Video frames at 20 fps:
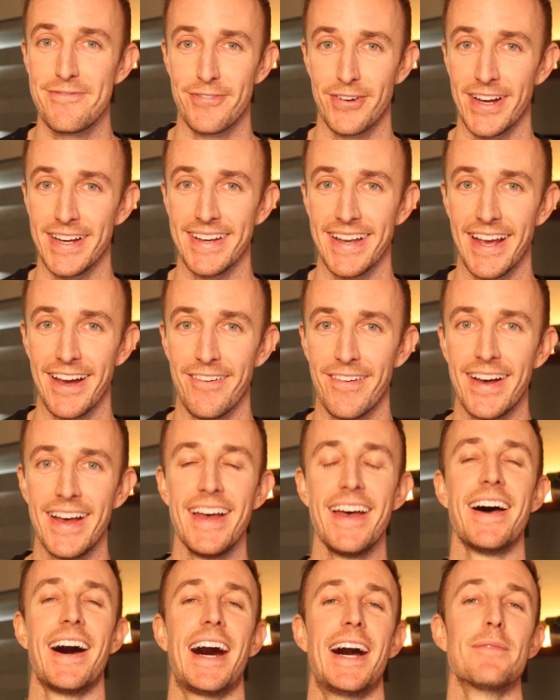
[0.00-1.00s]
life right now.
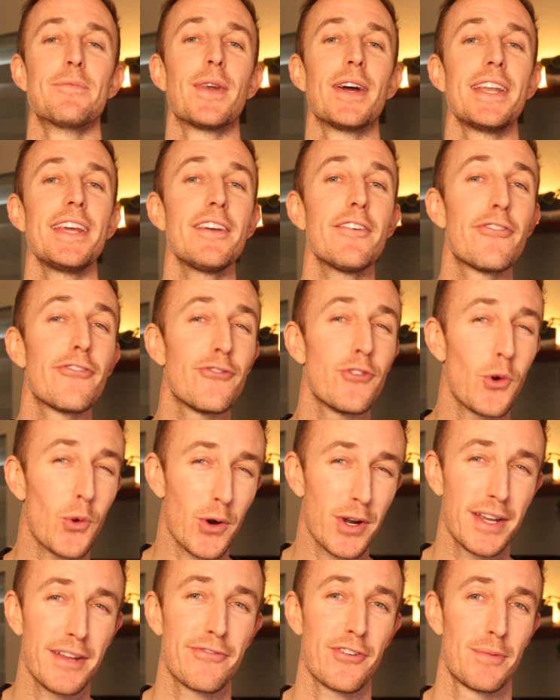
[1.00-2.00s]
I'm running
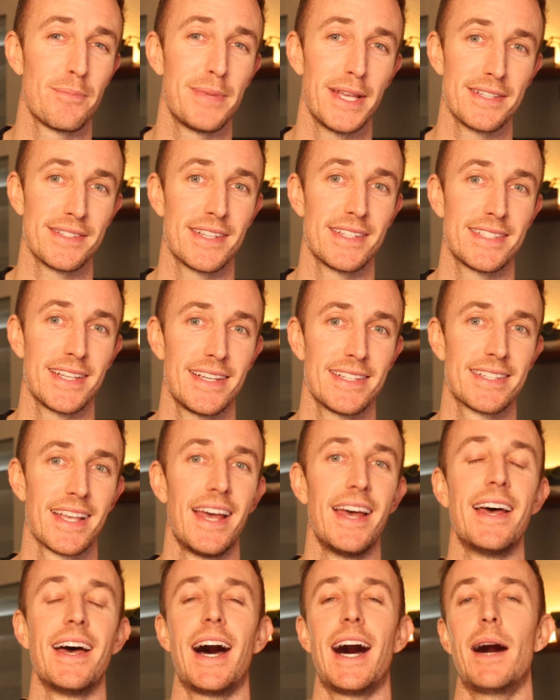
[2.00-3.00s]
four different
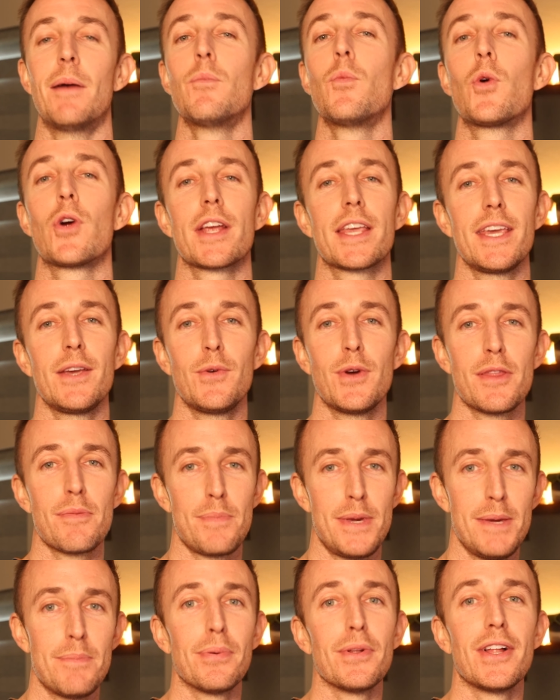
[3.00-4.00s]
businesses, I'm working
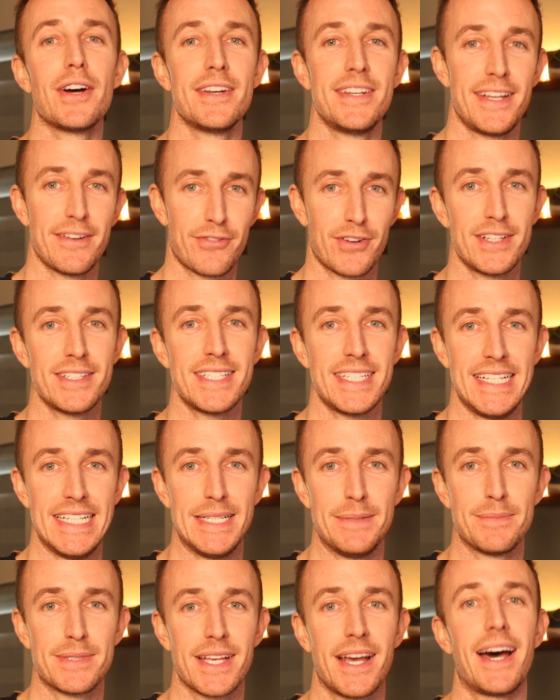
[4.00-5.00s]
with people on different
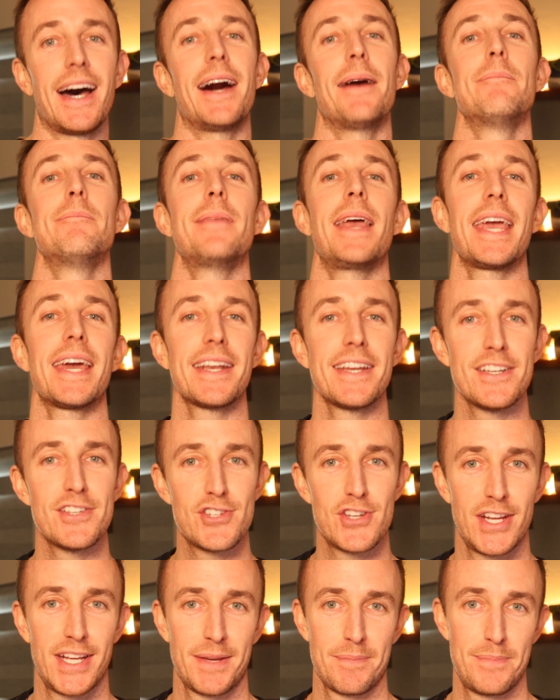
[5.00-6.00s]
teams, I'm
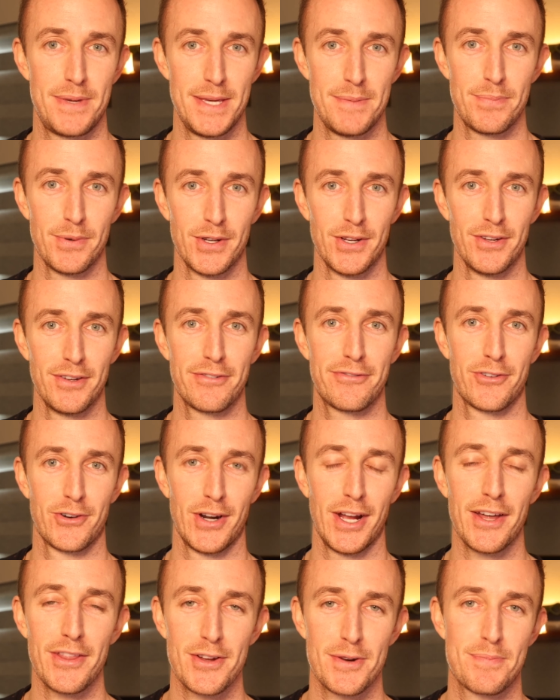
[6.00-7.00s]
managing people
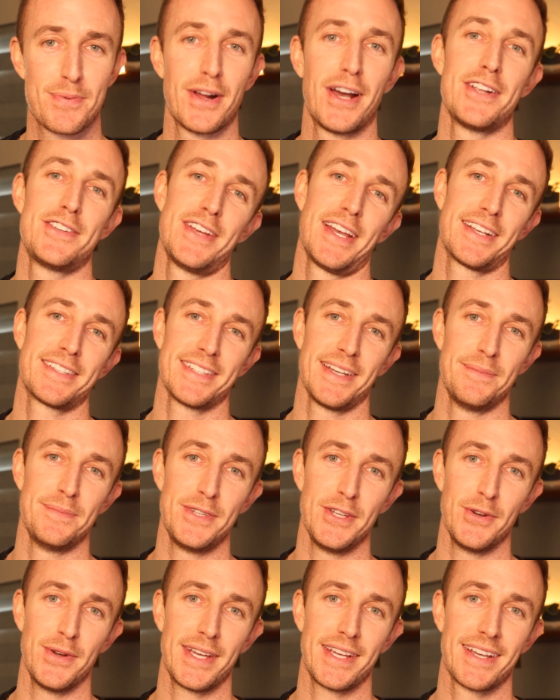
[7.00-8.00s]
for other projects
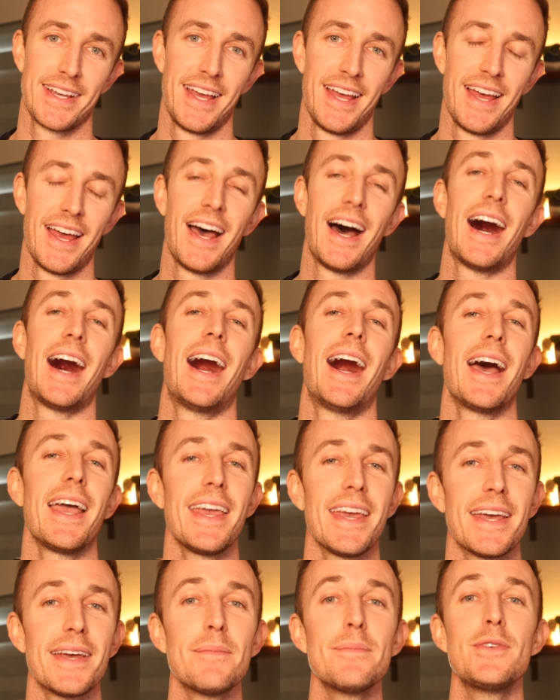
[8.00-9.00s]
I'm doing.
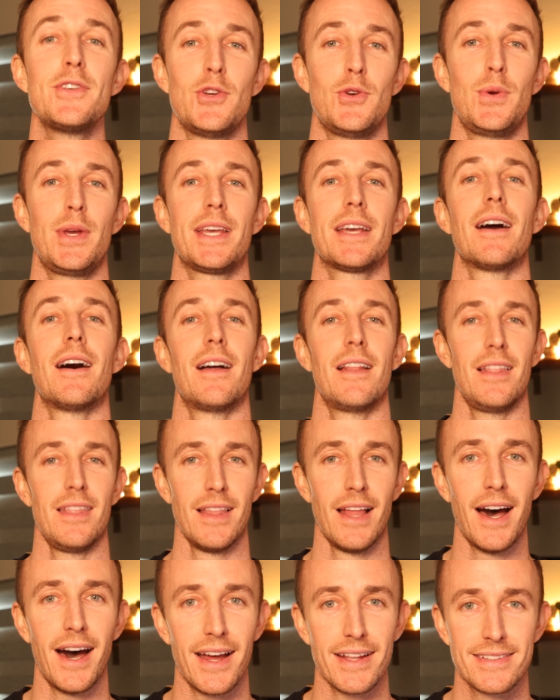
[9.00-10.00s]
I am doing a
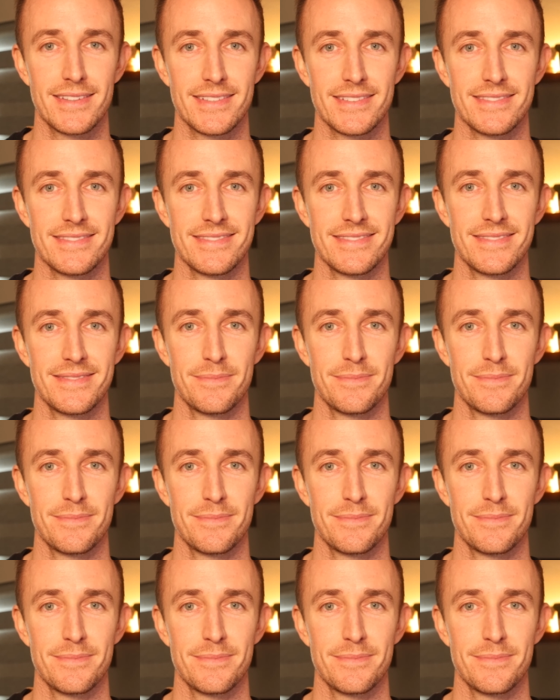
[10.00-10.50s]
lot,